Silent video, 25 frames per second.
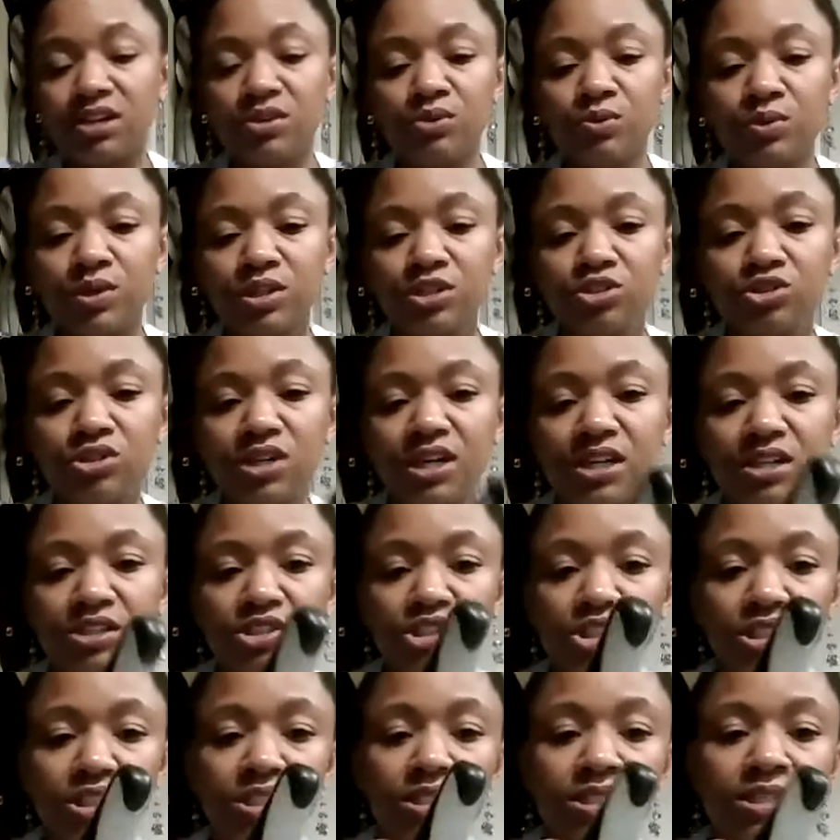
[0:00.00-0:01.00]
You want to try to
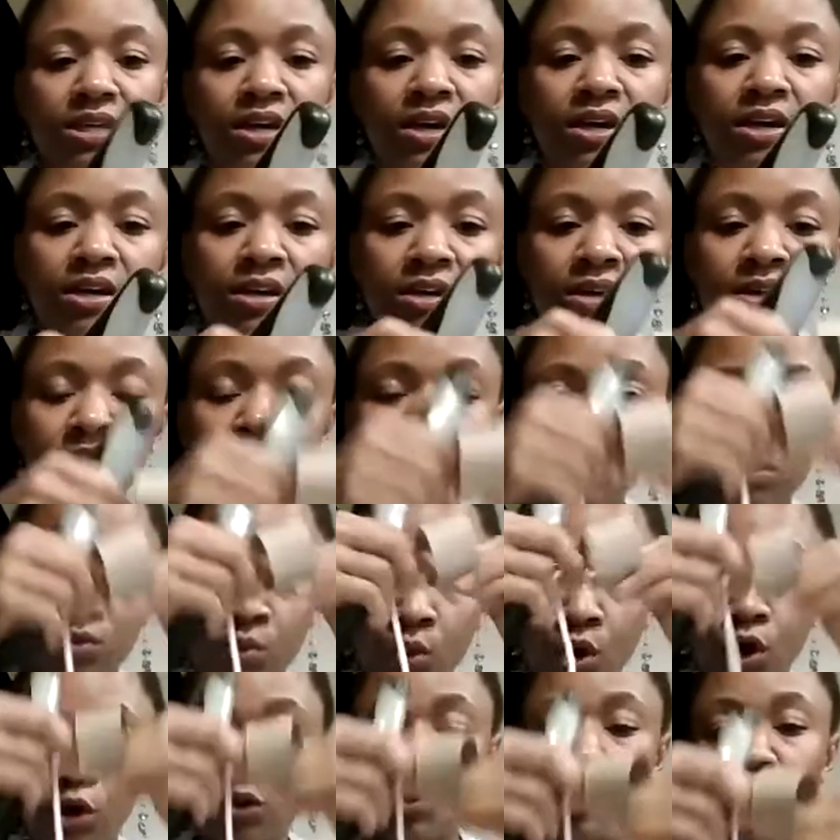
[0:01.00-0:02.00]
just
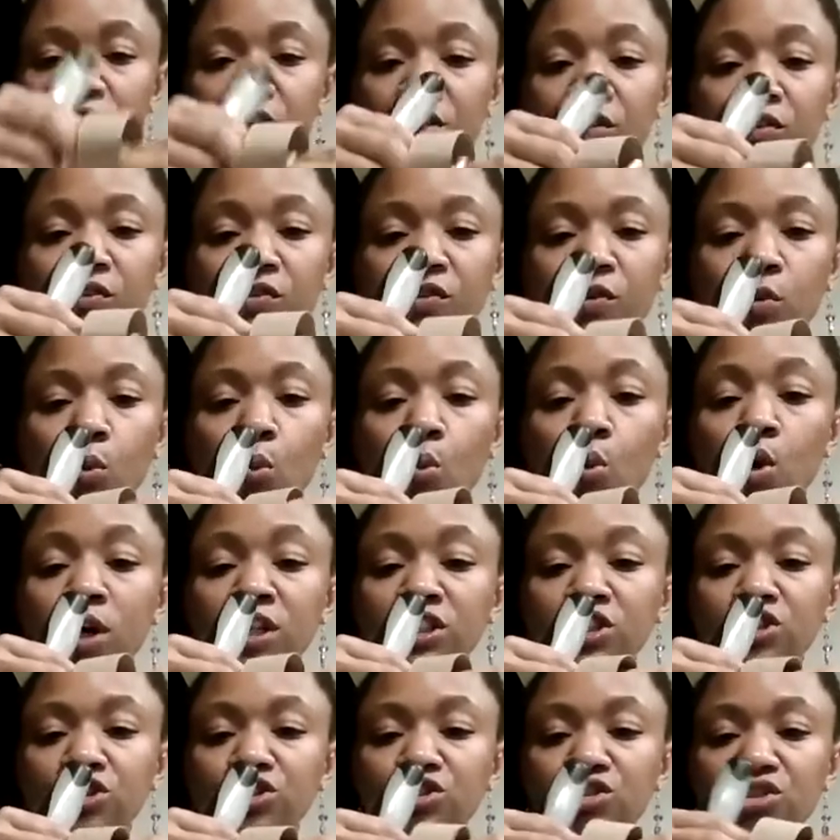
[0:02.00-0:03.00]
work with one
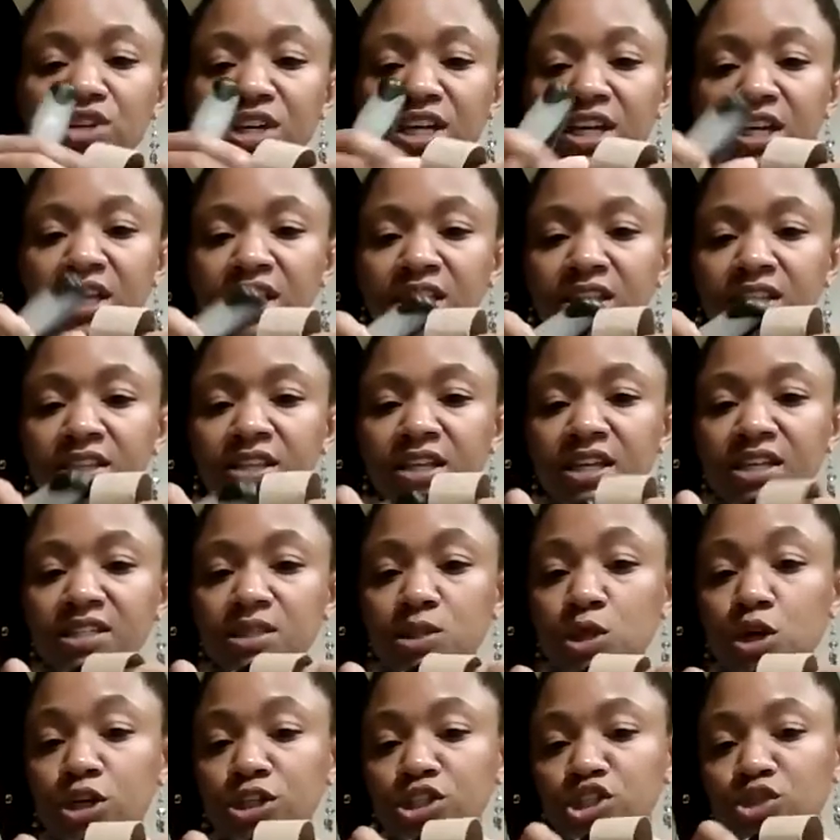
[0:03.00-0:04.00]
strand as
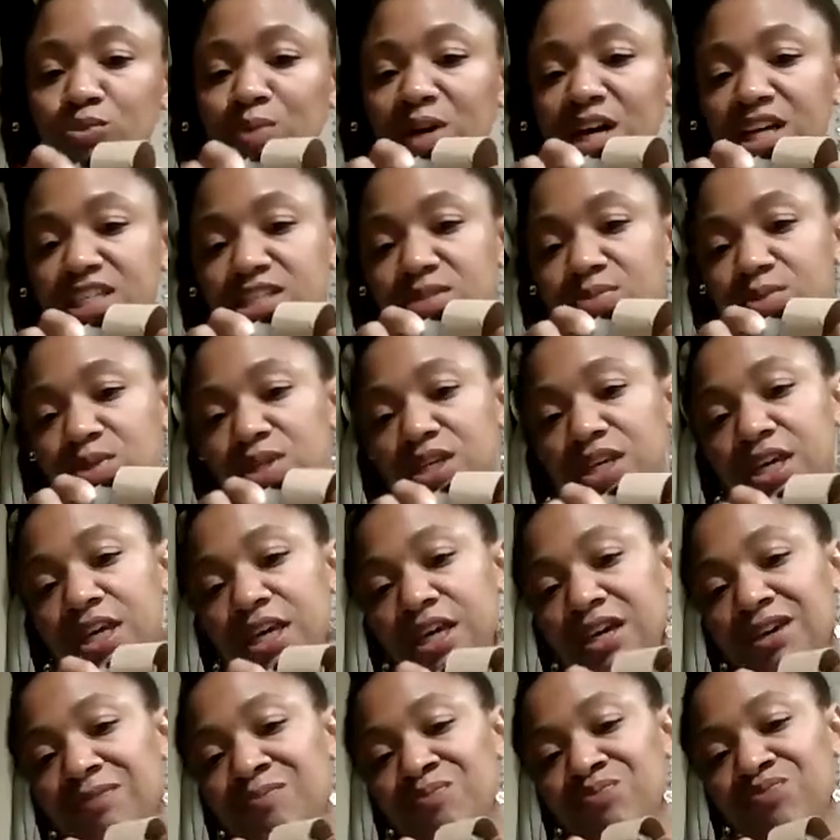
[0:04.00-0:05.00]
long as you possibly
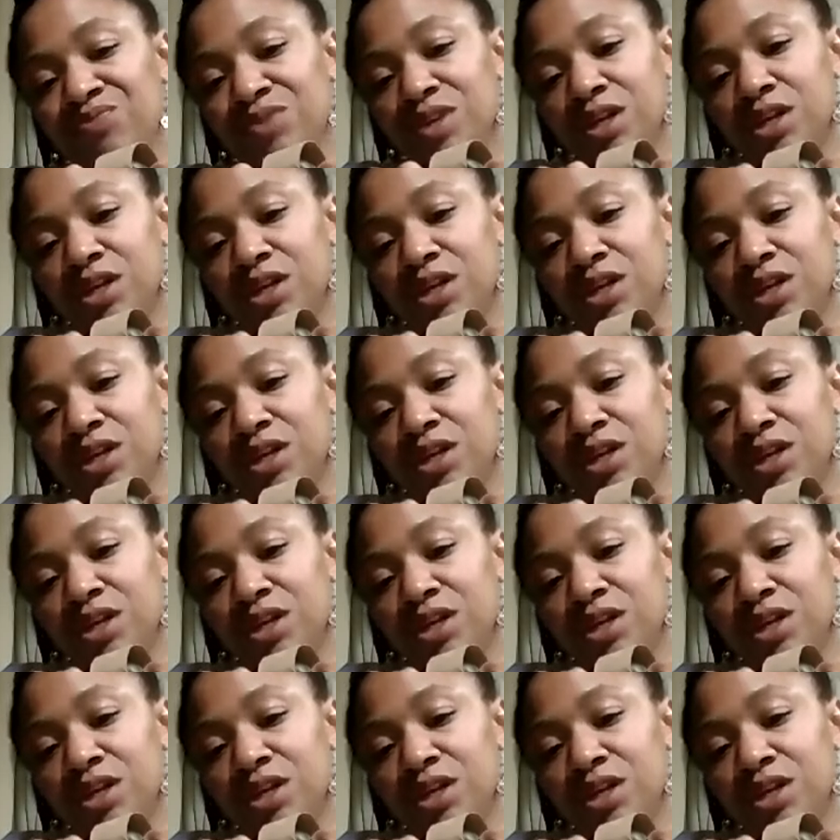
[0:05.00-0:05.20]
can.